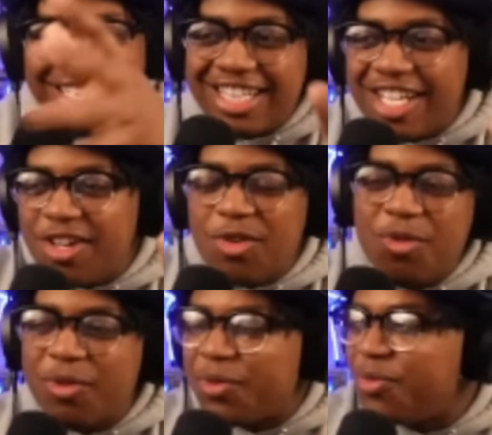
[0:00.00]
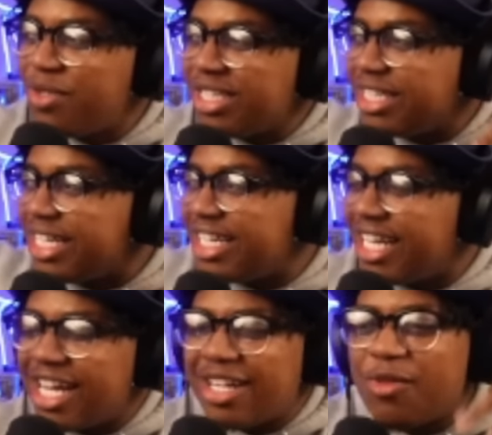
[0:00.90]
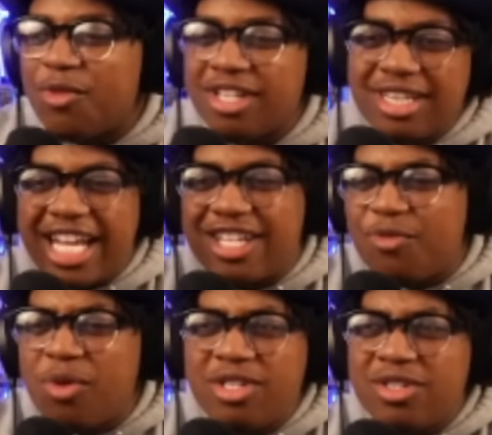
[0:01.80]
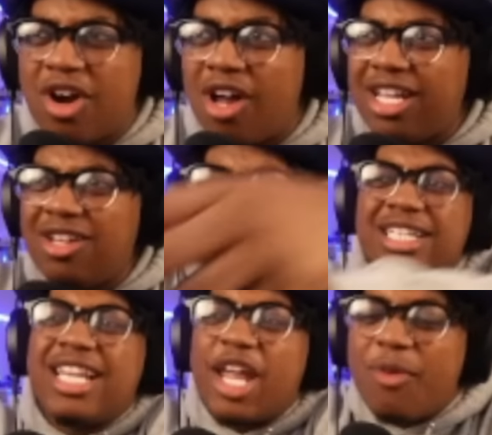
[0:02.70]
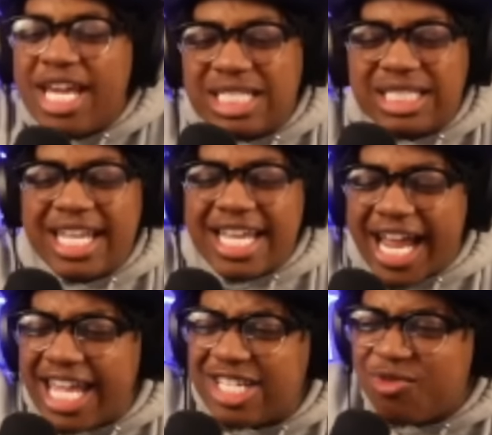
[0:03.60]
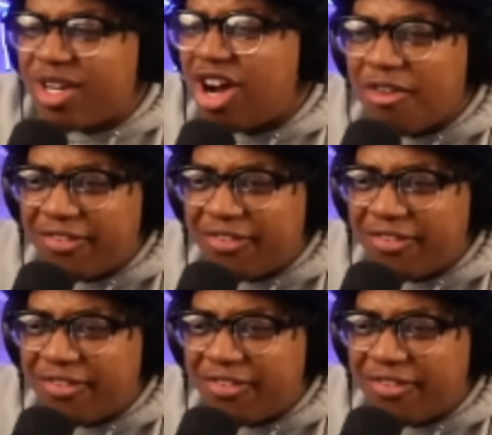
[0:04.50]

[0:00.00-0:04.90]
little, like, what would you call it? Little, like what he just did. How he just went off